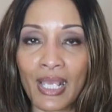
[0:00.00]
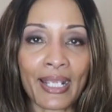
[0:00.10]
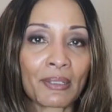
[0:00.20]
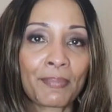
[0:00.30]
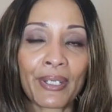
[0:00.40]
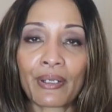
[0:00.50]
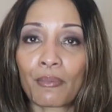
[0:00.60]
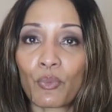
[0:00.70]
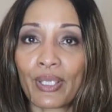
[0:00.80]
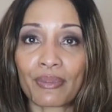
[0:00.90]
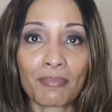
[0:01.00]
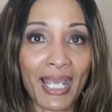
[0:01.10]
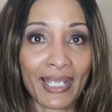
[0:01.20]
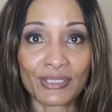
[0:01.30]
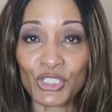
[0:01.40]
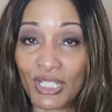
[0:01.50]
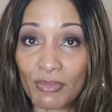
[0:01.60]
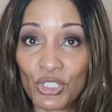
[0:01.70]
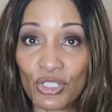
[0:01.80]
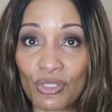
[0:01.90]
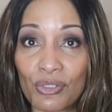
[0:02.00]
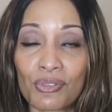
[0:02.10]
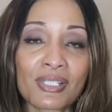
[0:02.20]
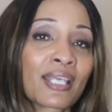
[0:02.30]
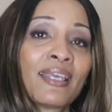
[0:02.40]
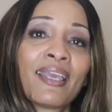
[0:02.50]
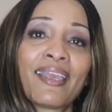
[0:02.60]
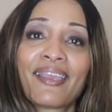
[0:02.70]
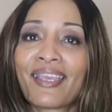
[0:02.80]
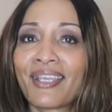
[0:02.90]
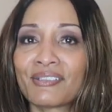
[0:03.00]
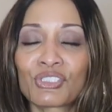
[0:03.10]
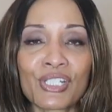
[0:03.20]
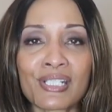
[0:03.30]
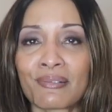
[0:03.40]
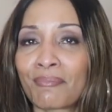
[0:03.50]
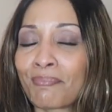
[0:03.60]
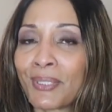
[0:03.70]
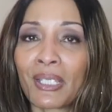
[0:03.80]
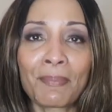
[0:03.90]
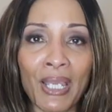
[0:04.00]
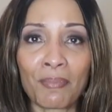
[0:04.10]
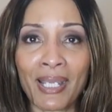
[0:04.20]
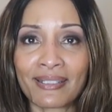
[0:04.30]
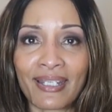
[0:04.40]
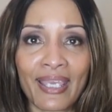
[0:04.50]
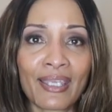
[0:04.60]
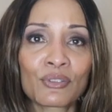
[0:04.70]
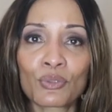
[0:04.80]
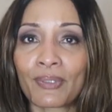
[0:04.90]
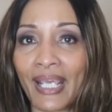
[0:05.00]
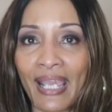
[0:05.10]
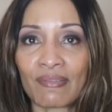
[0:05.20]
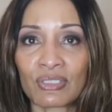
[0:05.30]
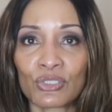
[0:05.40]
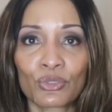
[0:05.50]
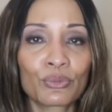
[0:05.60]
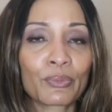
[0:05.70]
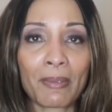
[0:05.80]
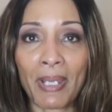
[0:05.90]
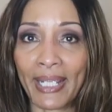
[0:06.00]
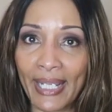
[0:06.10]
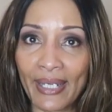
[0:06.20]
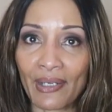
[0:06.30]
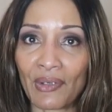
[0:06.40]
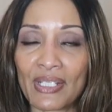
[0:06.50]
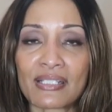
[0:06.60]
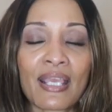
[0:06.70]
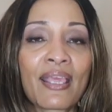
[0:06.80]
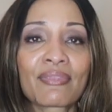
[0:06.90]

I compare them with my gym shoes and just be about my day, do what I have to do, run my errands.